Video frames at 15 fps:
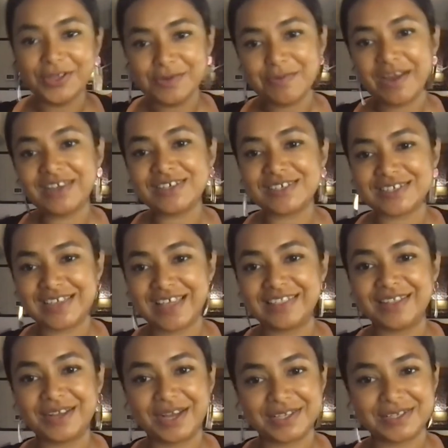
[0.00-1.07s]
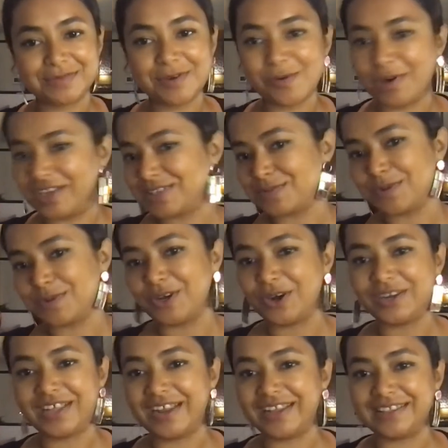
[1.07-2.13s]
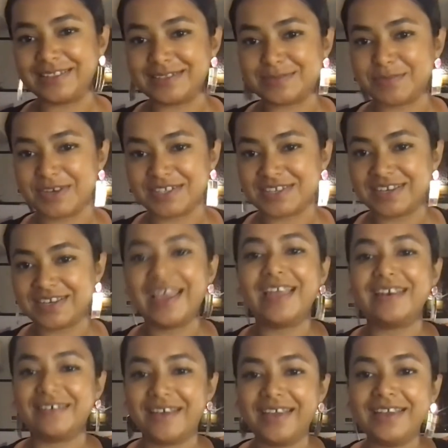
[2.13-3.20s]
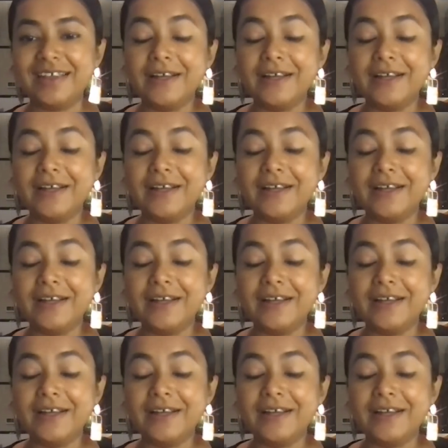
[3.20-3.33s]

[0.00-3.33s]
you might just get the customer once, but you're not getting this person again, right?